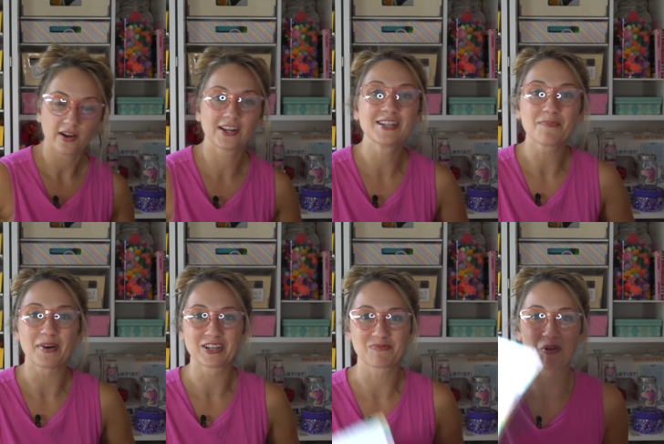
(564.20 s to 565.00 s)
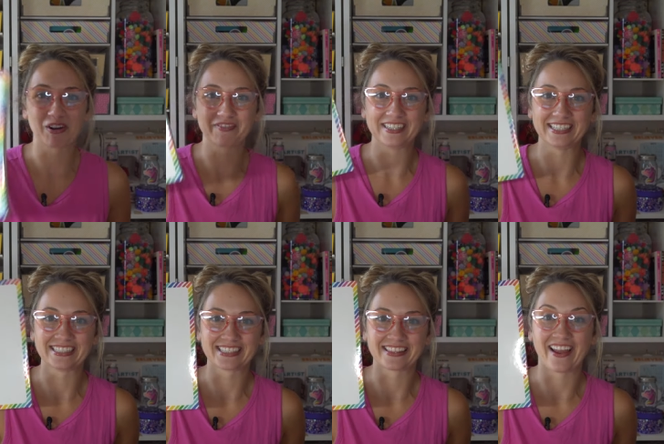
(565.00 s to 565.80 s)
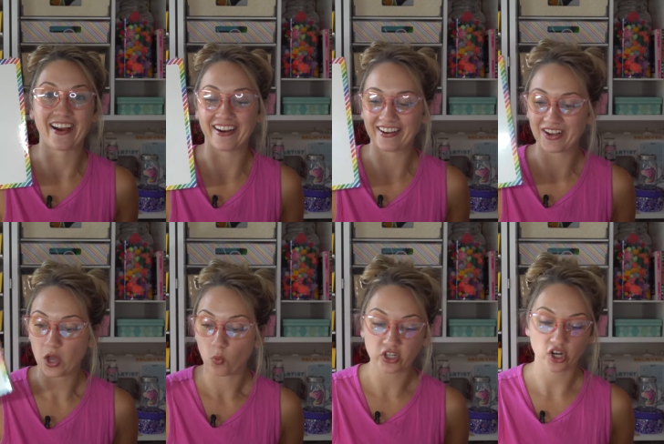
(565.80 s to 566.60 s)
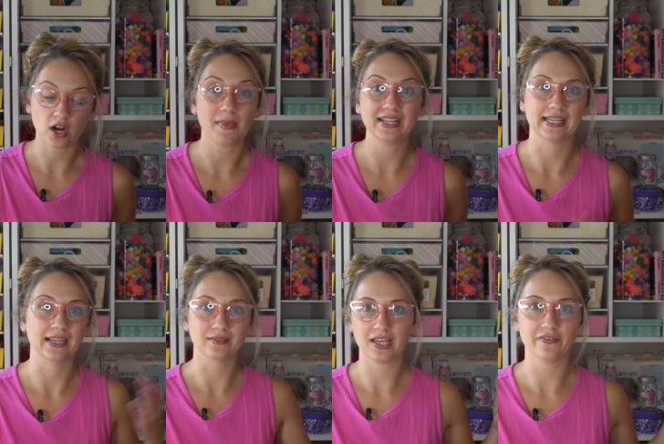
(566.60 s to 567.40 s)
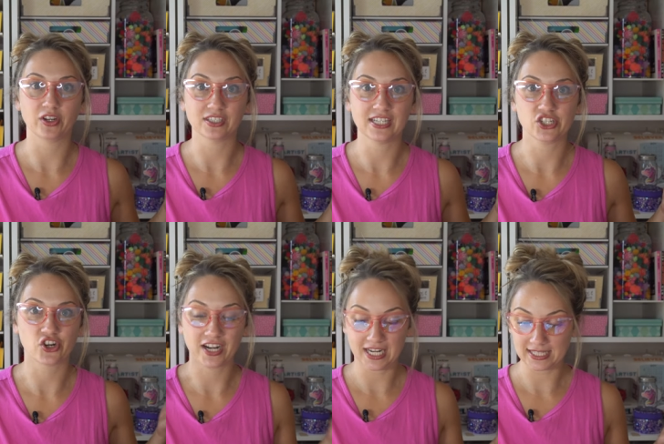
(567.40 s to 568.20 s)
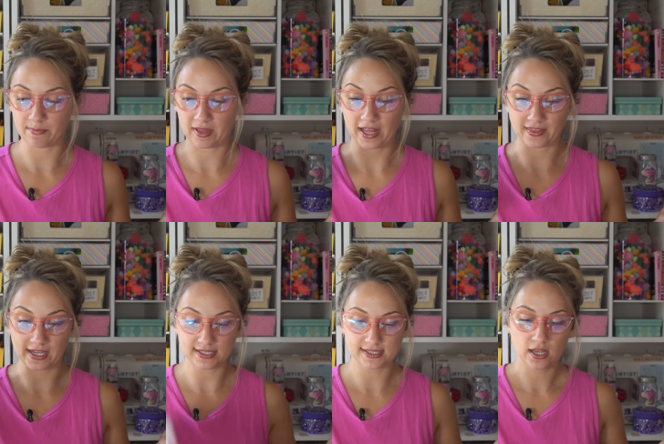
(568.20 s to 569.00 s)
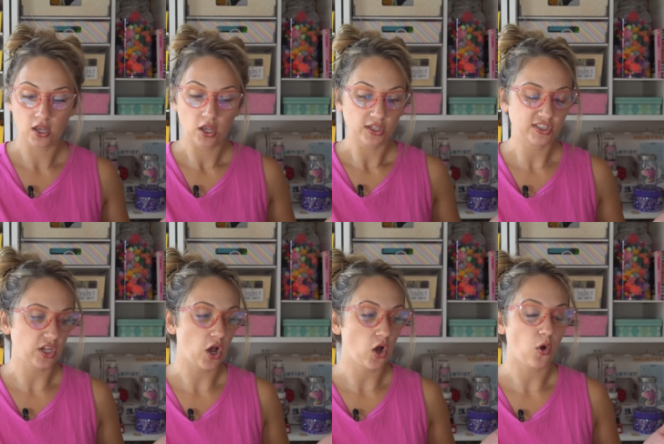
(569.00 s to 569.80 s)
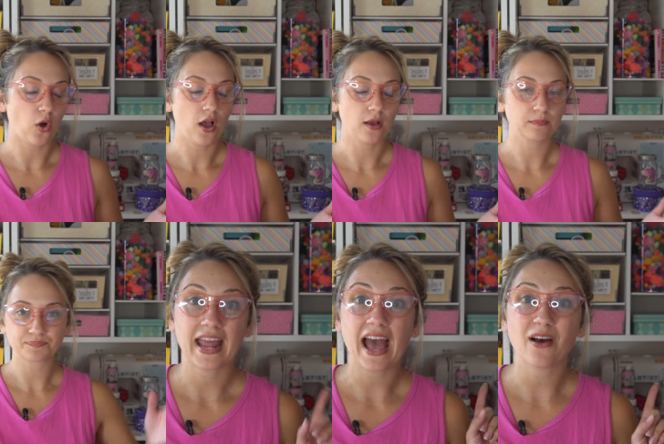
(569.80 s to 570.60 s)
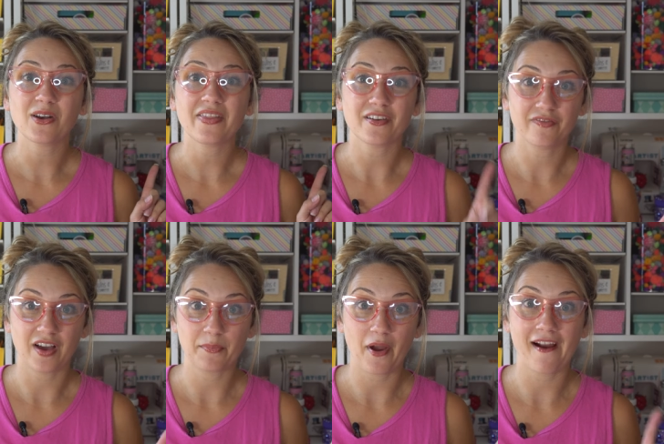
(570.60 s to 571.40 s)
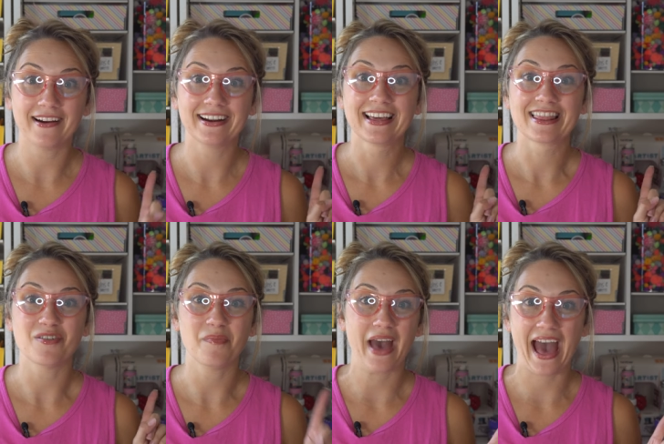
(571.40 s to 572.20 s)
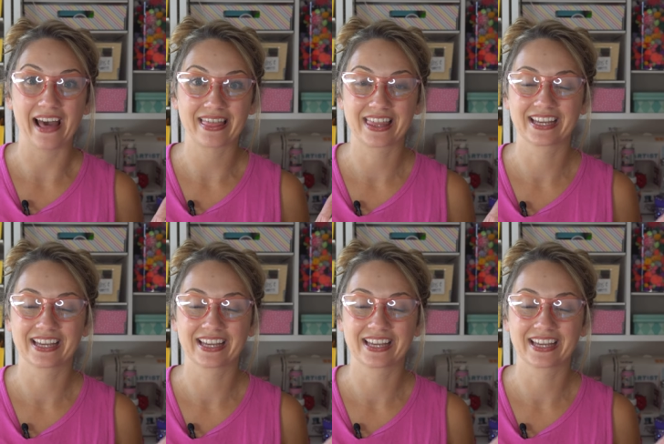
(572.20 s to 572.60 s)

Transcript: there's a bunch more of these in there, which are amazing if you're a teacher and need something like this. So now the fun part, the math.